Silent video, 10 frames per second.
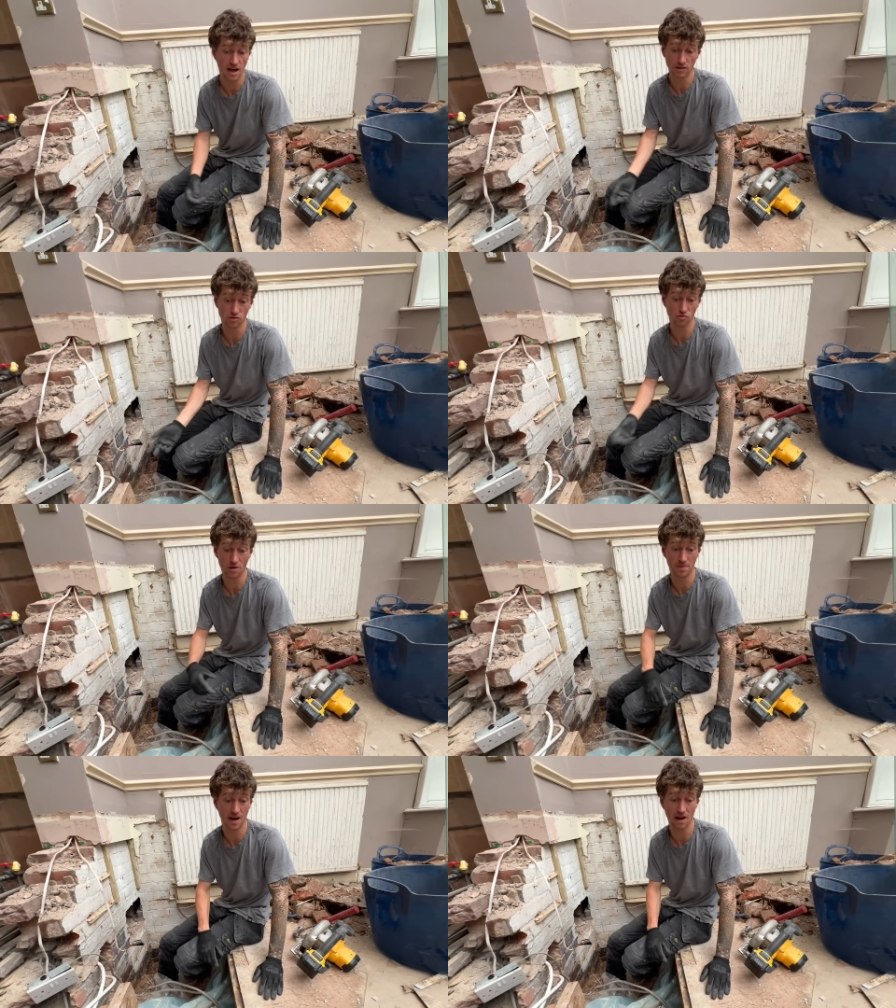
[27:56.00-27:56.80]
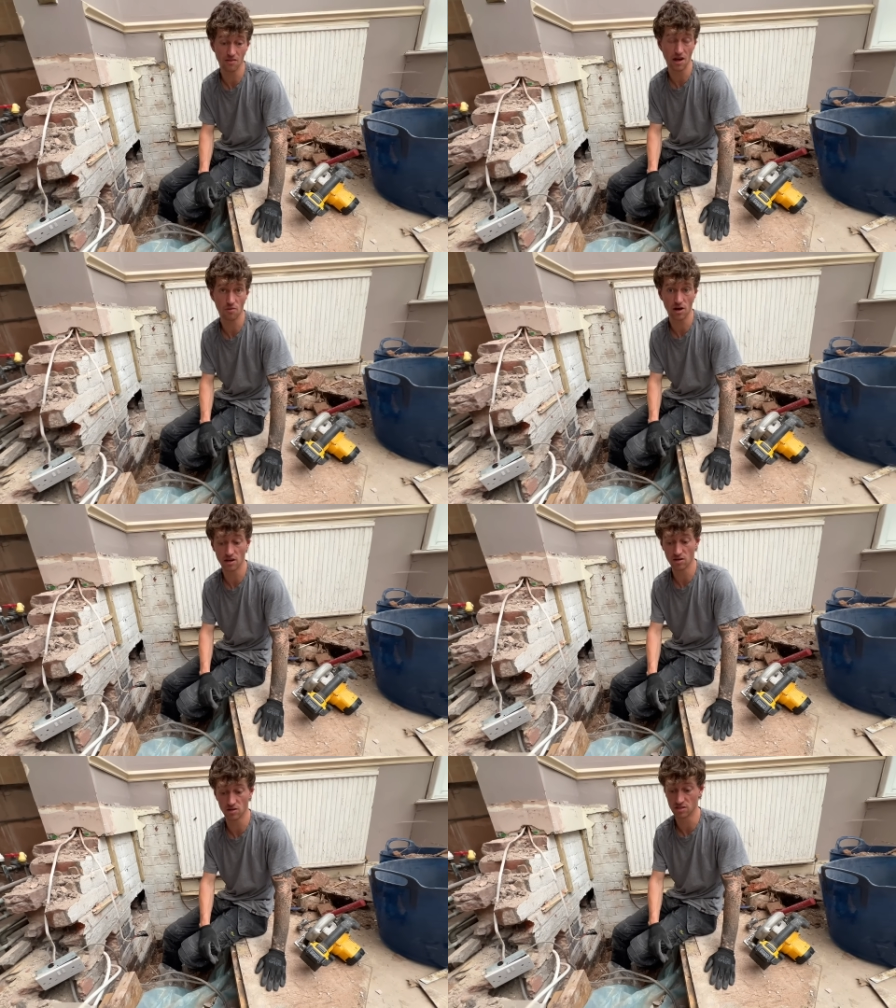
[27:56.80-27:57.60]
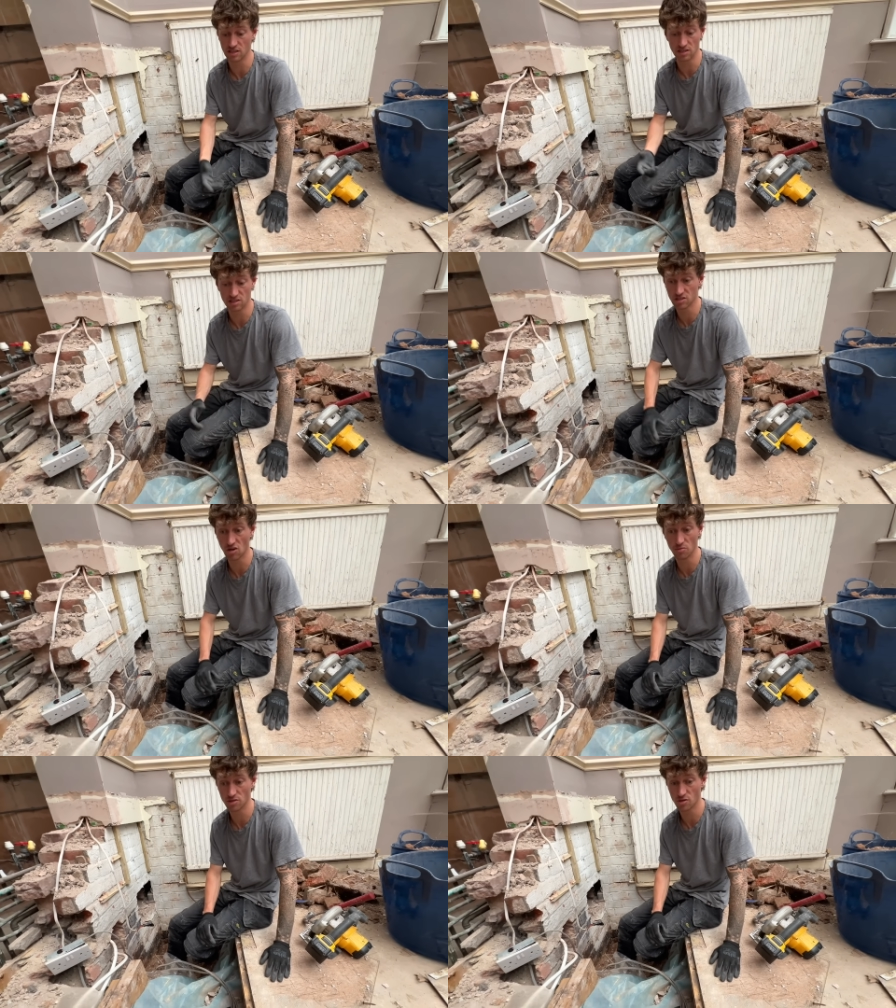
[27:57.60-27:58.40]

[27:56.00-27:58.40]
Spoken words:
and just ripping it out that way. Sections. It's so much